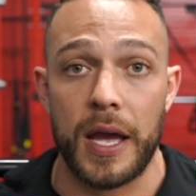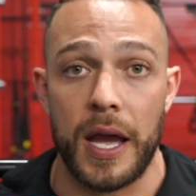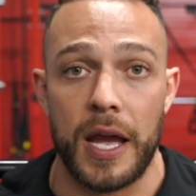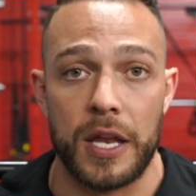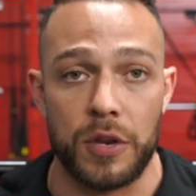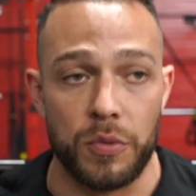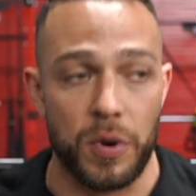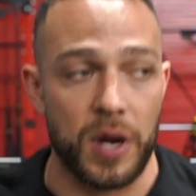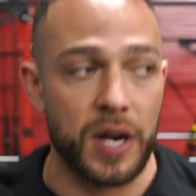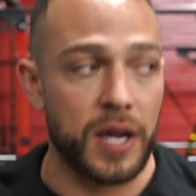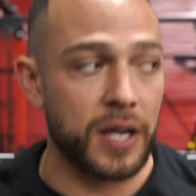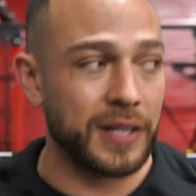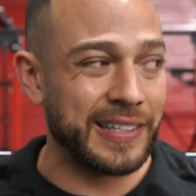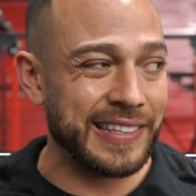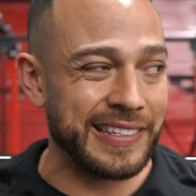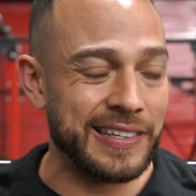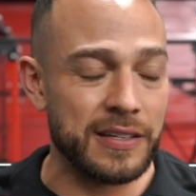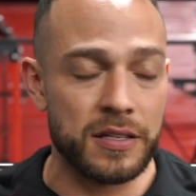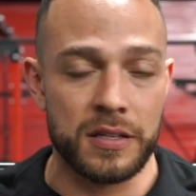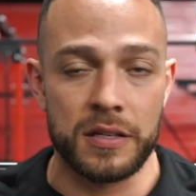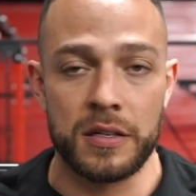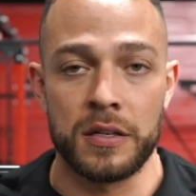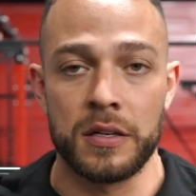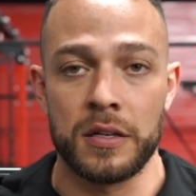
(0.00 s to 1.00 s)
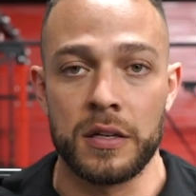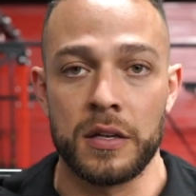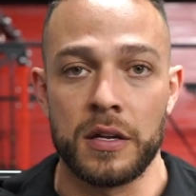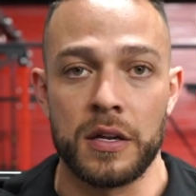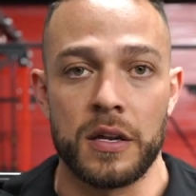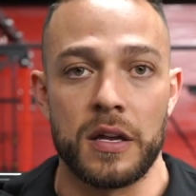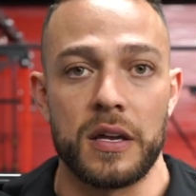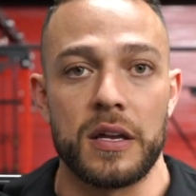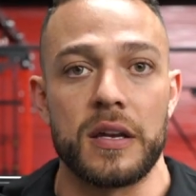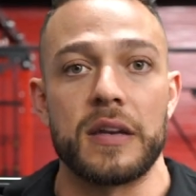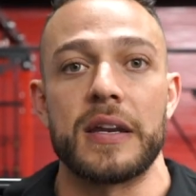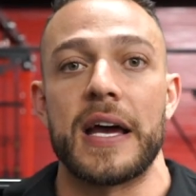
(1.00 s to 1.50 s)
and you wanna
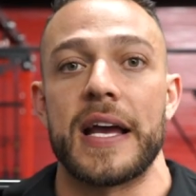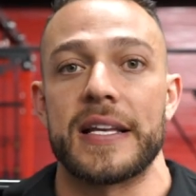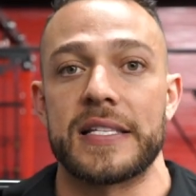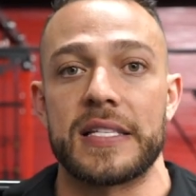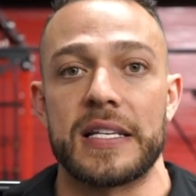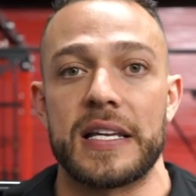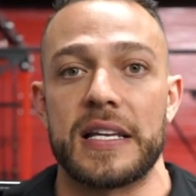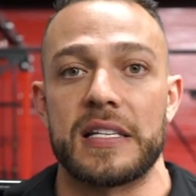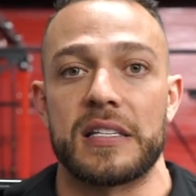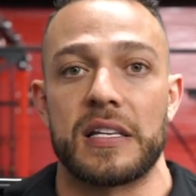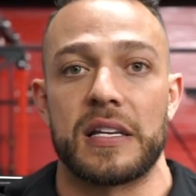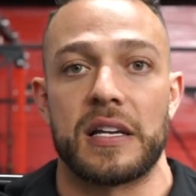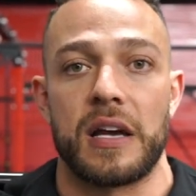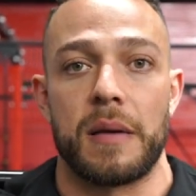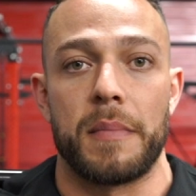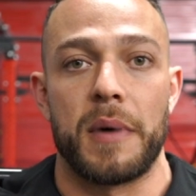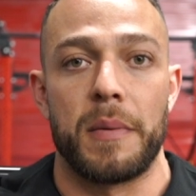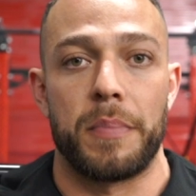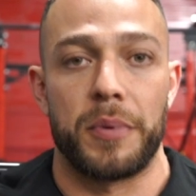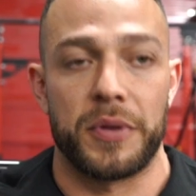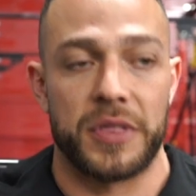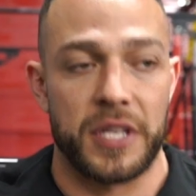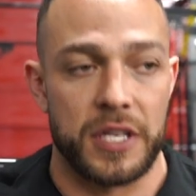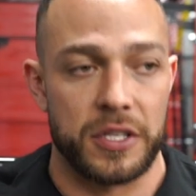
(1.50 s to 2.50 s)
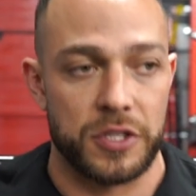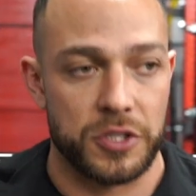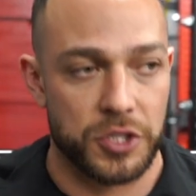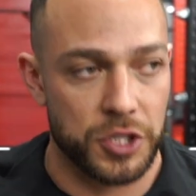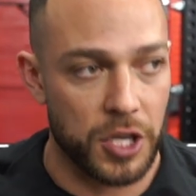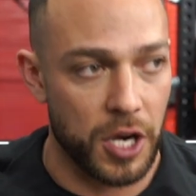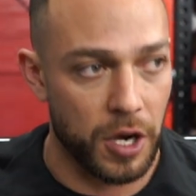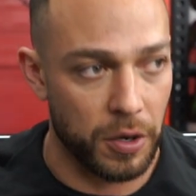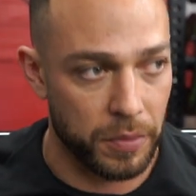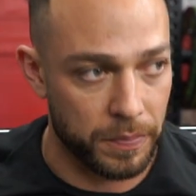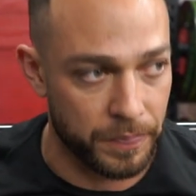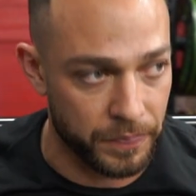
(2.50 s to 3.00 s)
nice and easily come up with it.
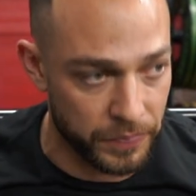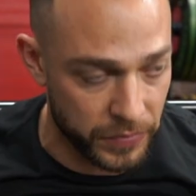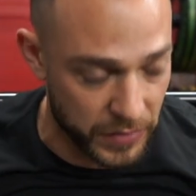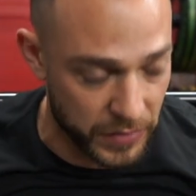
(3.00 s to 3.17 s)
So,